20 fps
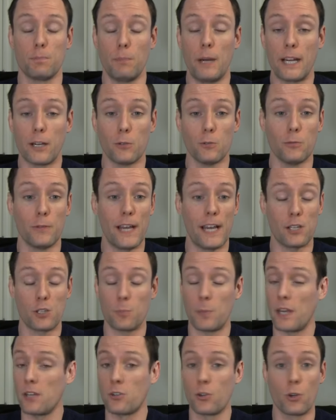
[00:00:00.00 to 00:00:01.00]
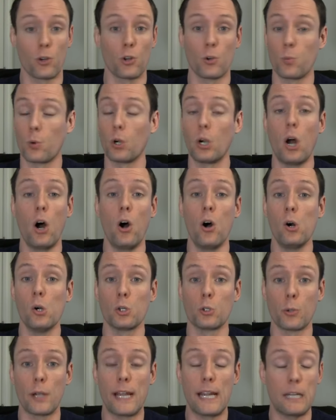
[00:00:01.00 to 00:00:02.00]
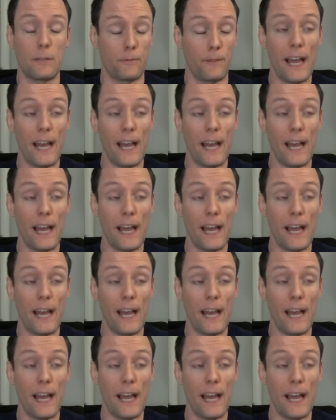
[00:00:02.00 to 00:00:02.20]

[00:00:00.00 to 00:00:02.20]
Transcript: Michael Fassbender were all great.